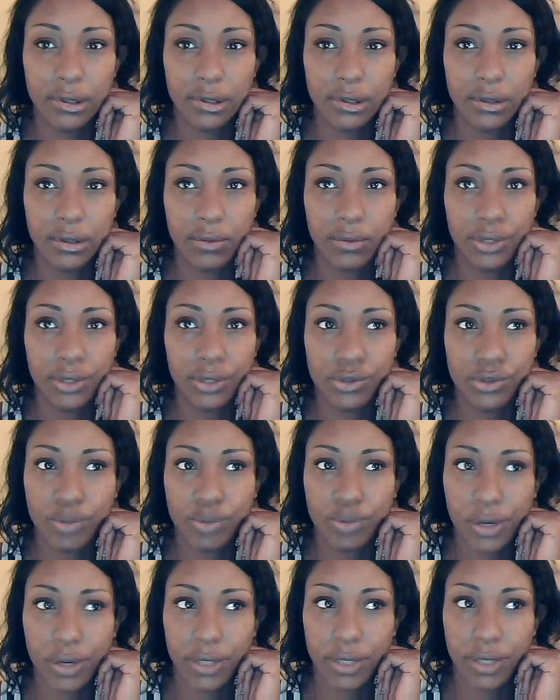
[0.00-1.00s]
well
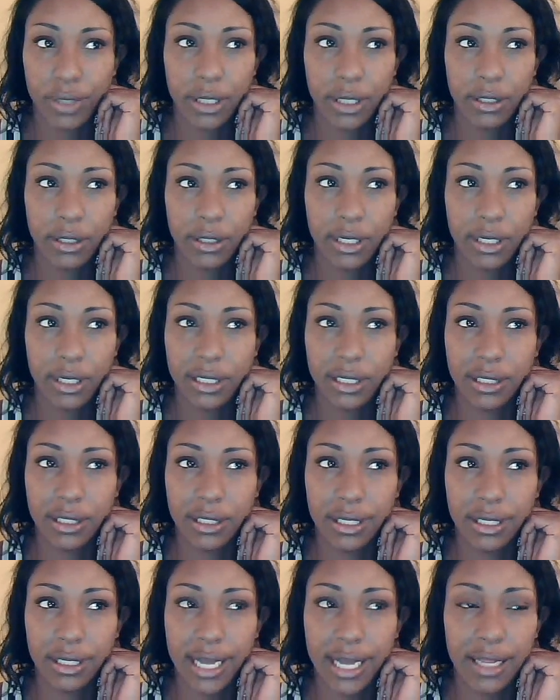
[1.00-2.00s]
spoken, and he's done
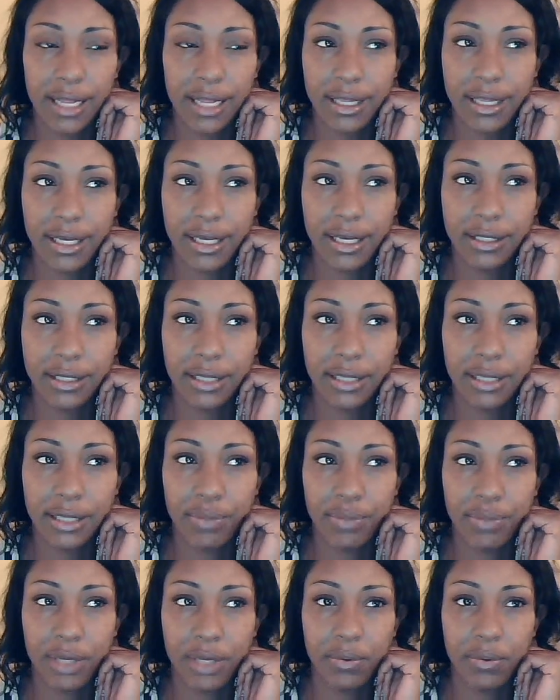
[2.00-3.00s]
a lot of things that
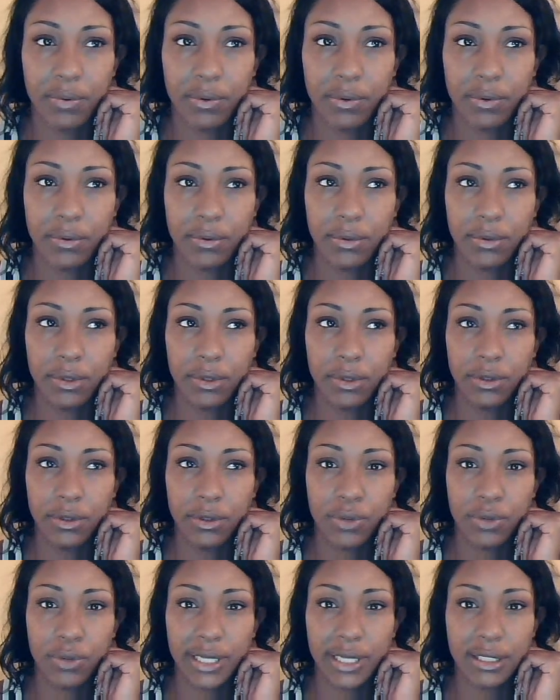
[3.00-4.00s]
people
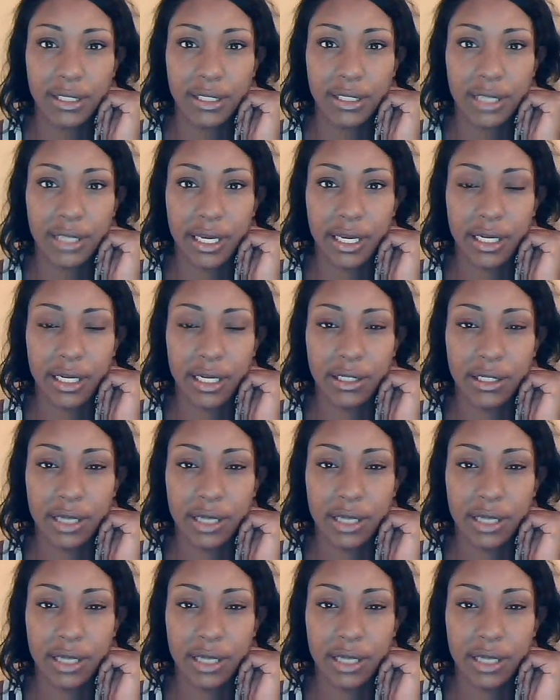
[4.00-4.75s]
twice his age